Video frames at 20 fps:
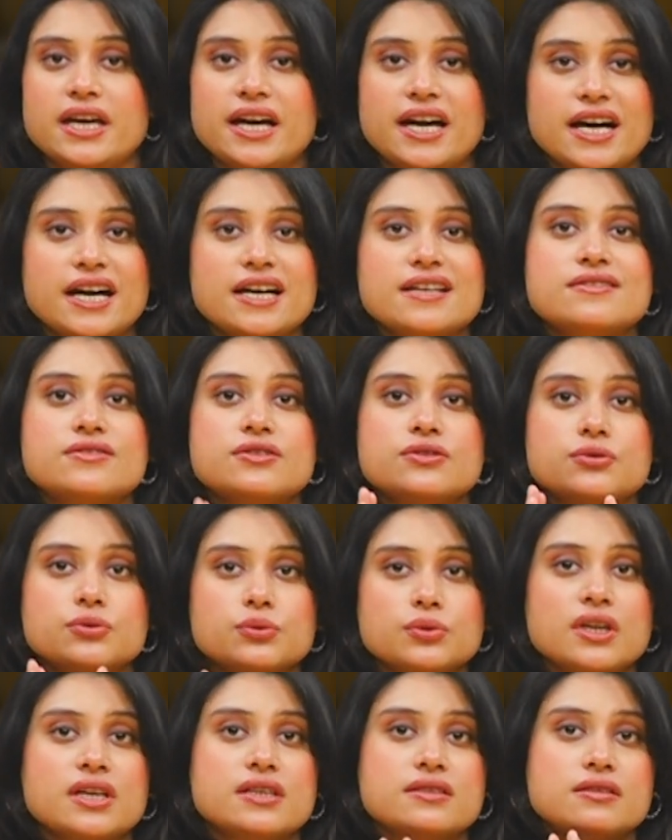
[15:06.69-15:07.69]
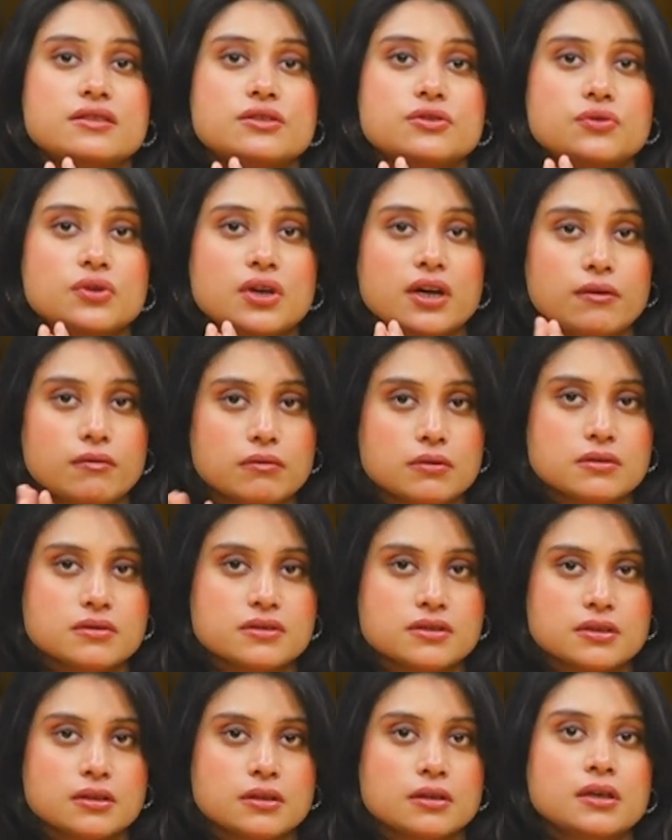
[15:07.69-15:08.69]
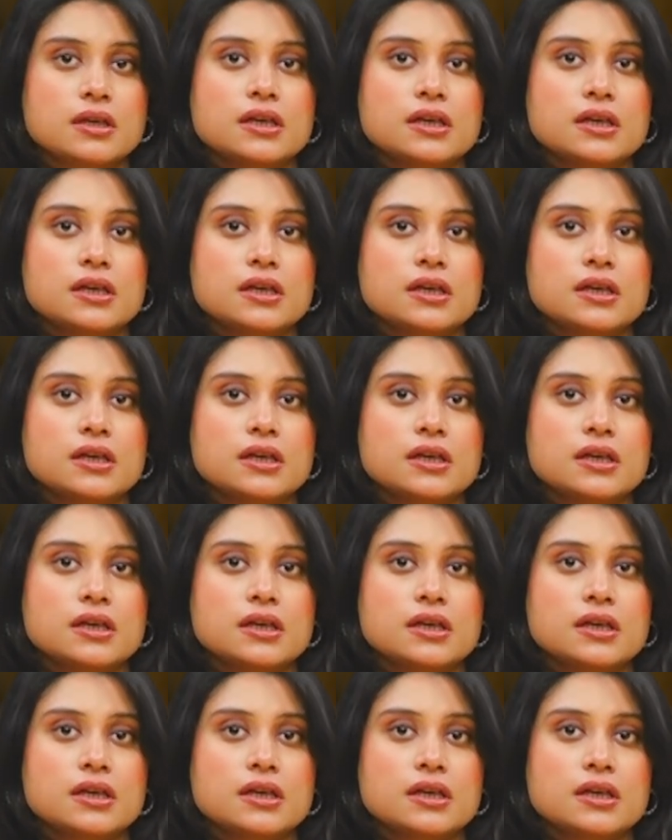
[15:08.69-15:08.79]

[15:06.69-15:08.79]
As soon as he travels,